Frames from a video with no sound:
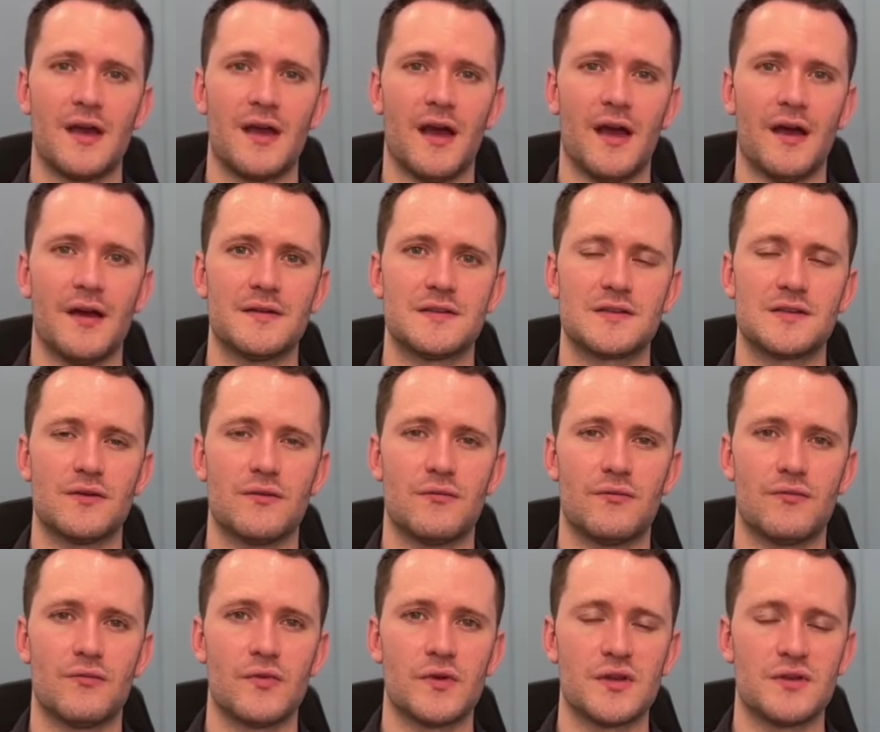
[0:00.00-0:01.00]
So
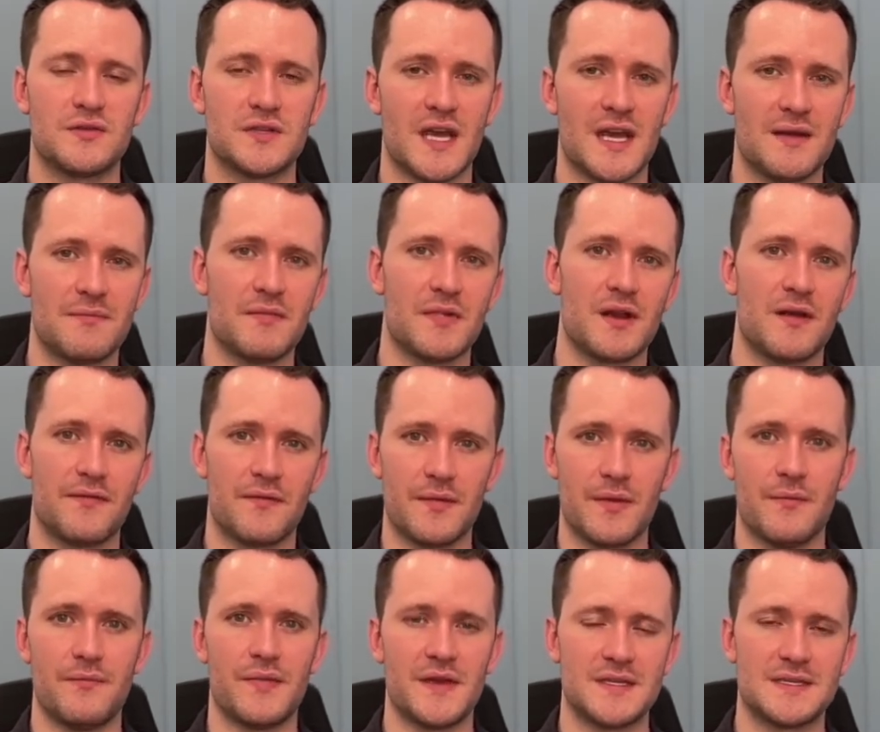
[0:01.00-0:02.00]
when you take money from the
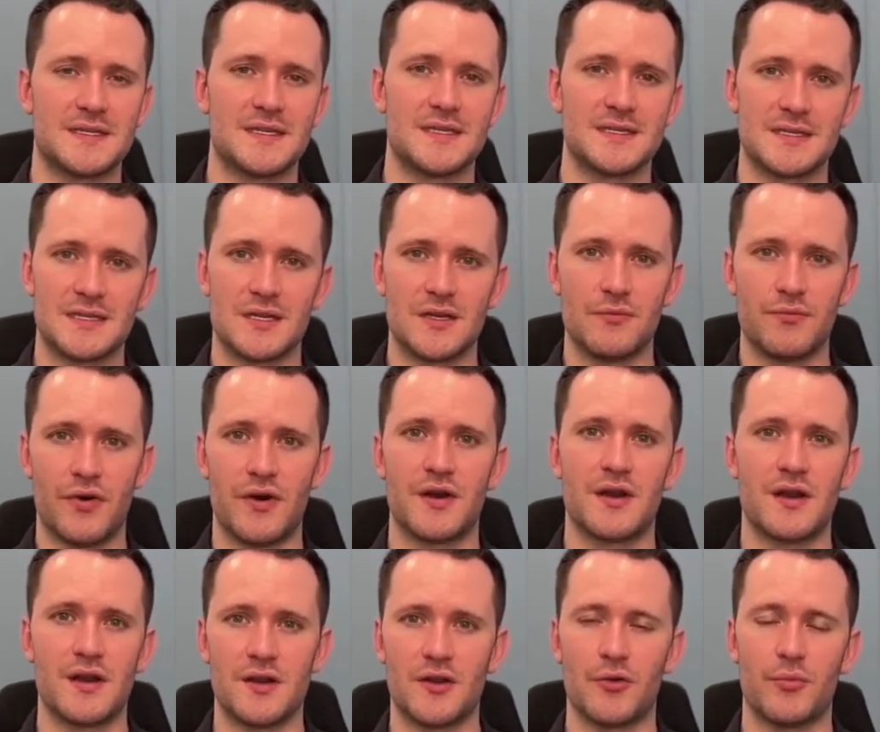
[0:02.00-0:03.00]
business and you put it
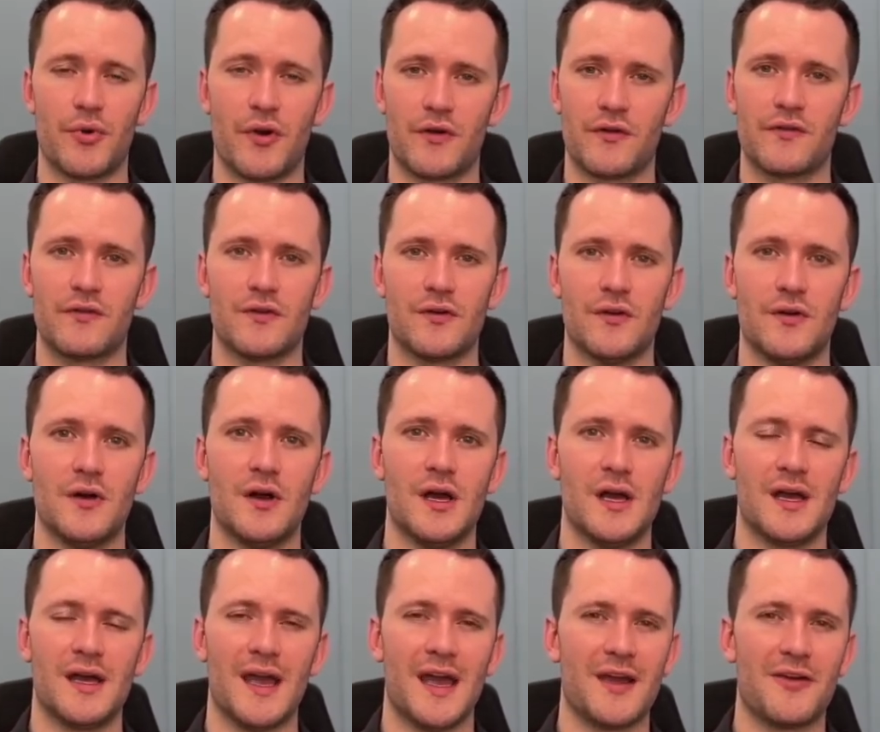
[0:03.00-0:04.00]
in your personal,
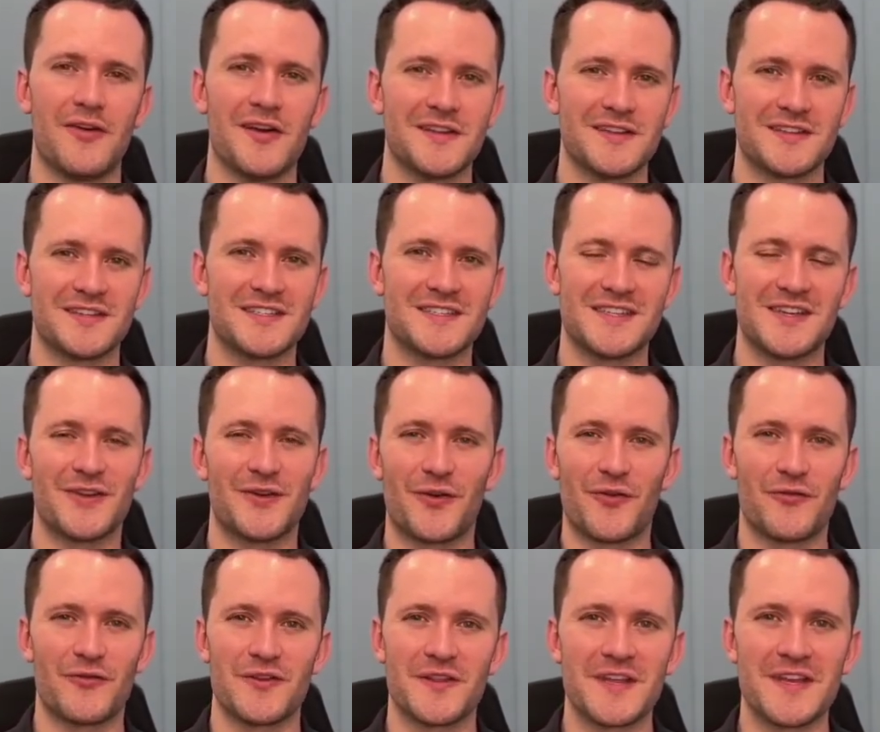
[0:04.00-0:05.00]
and granted, let's say you're a
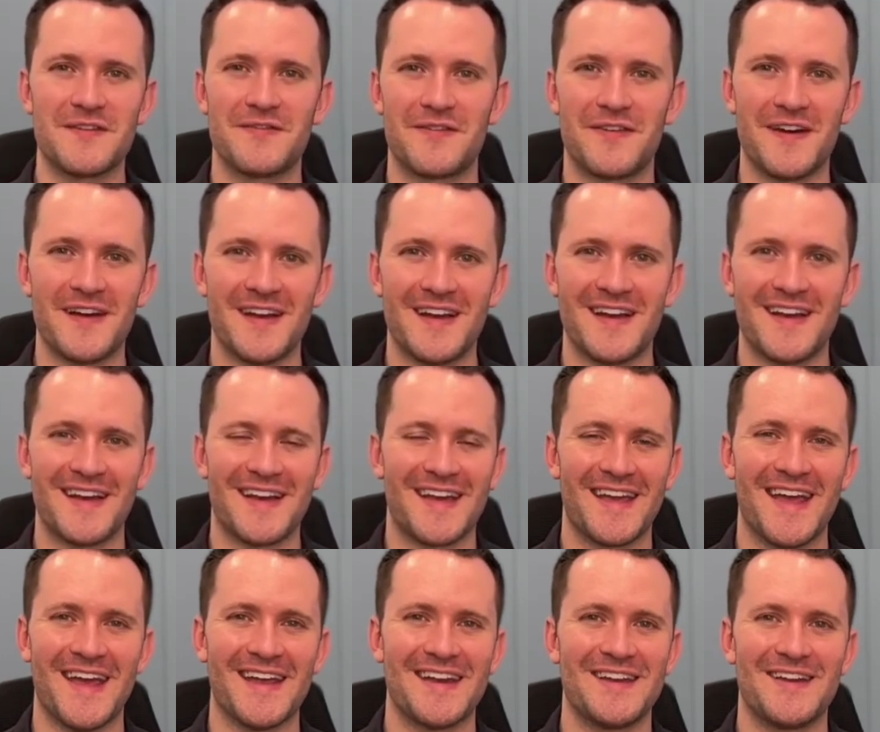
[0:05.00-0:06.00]
relief
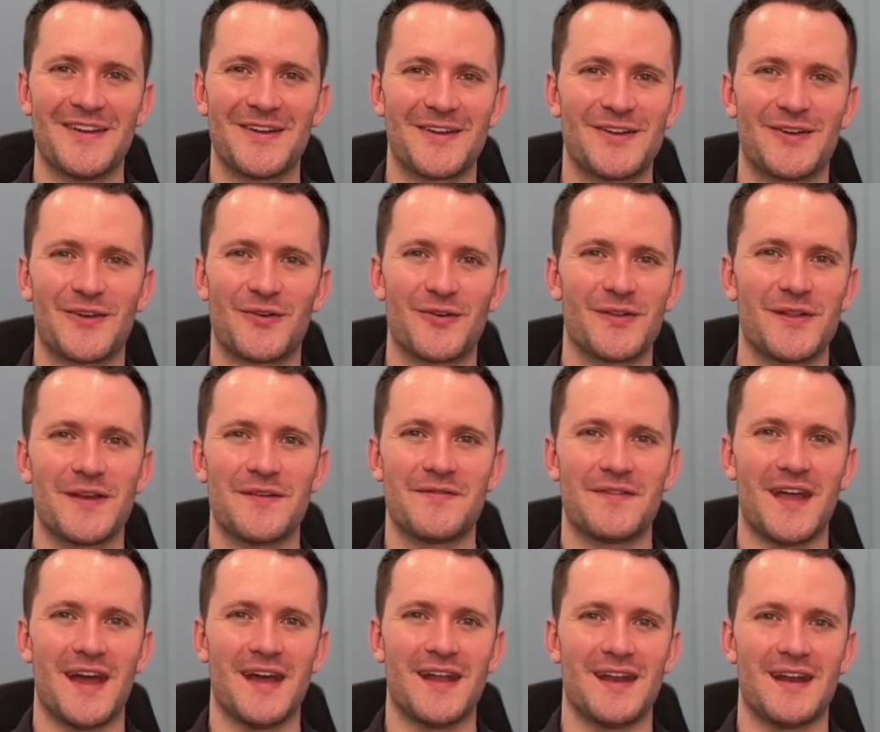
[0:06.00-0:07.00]
and you're a relief
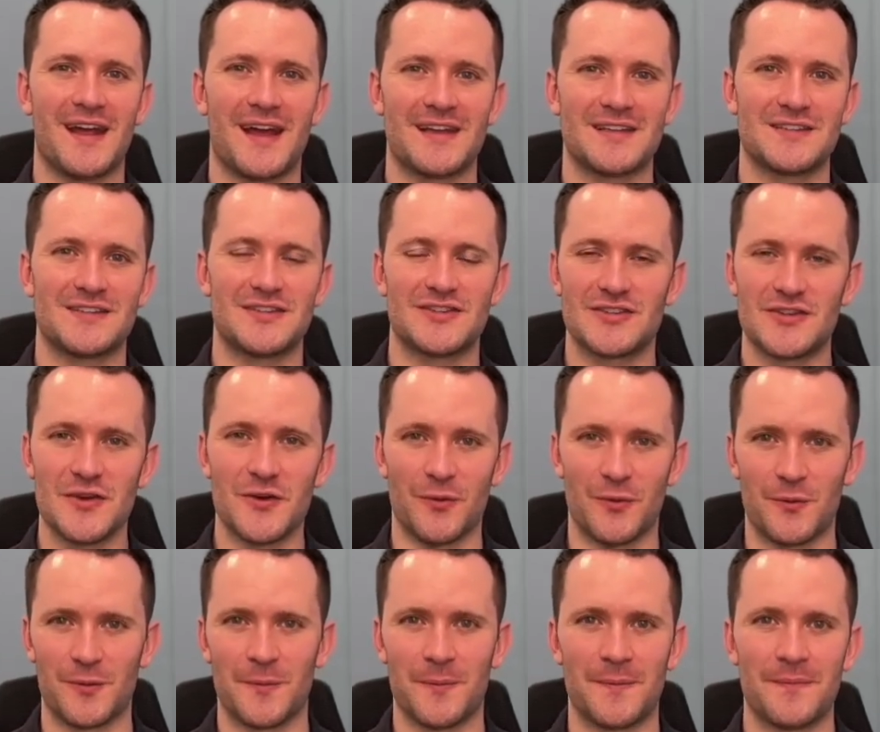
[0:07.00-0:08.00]
that has just
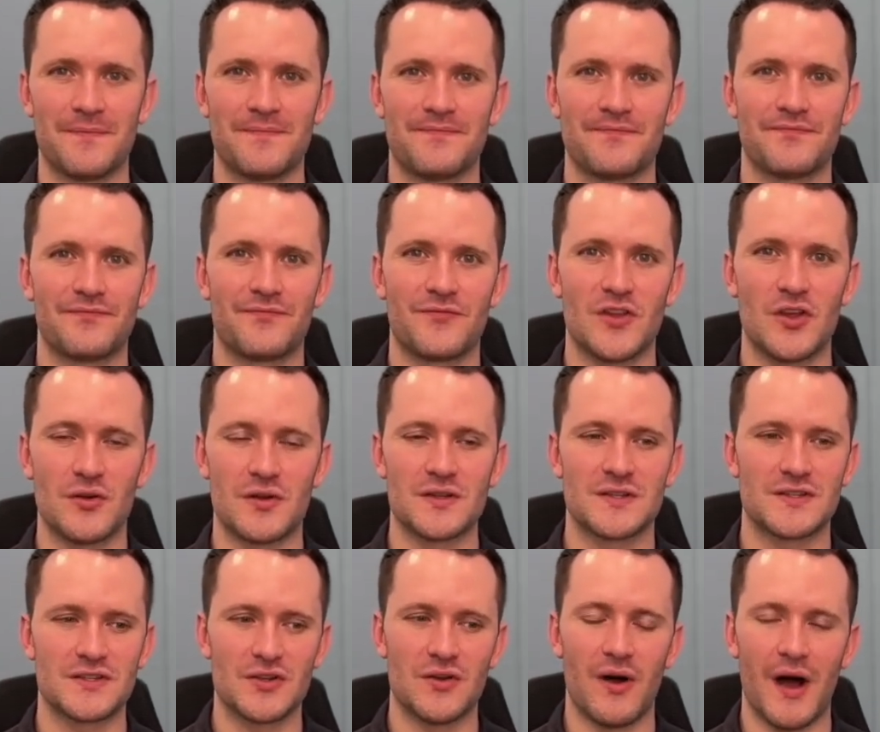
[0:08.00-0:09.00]
you can
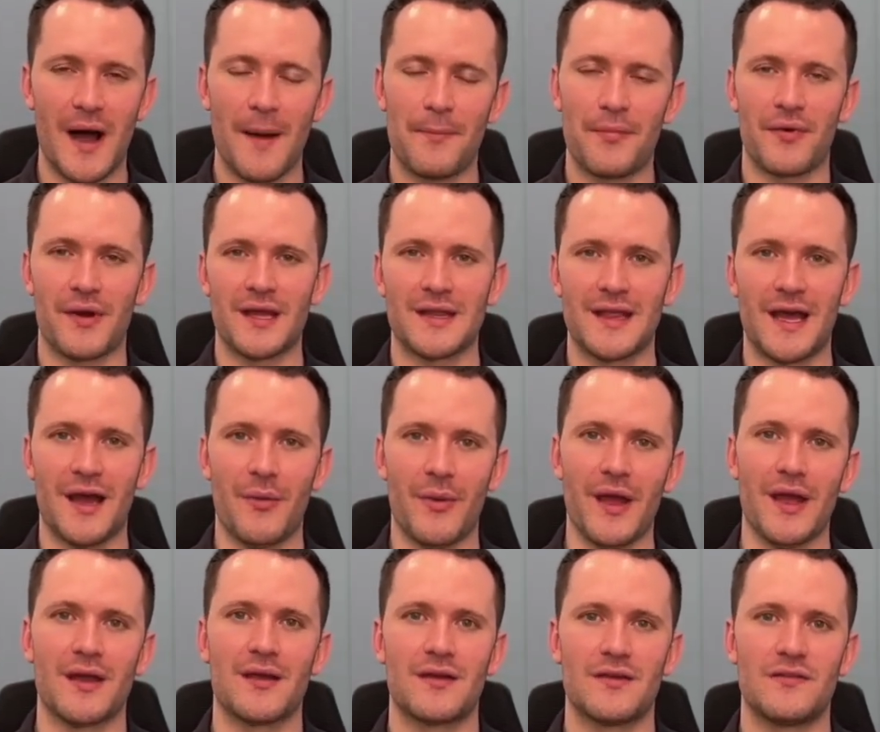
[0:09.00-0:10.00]
still operate that
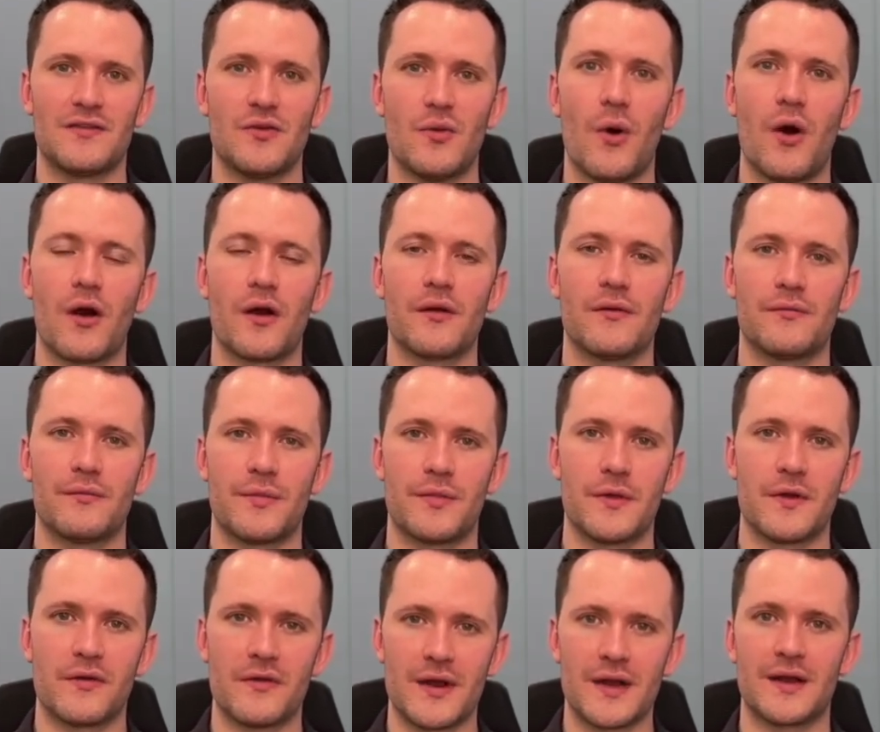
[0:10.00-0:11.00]
way because you are
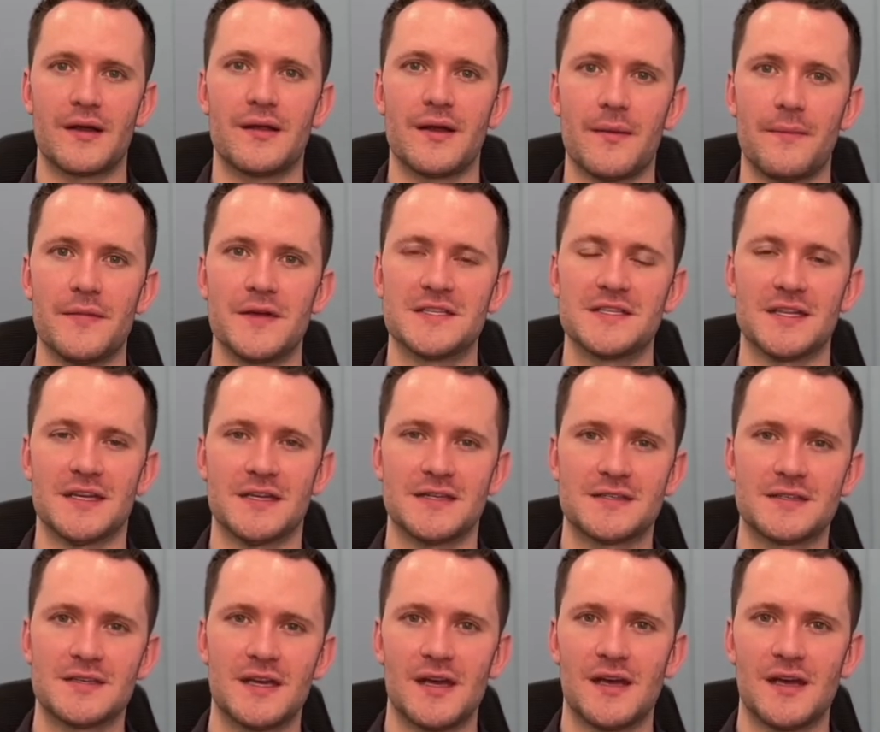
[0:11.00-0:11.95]
theoretically a business.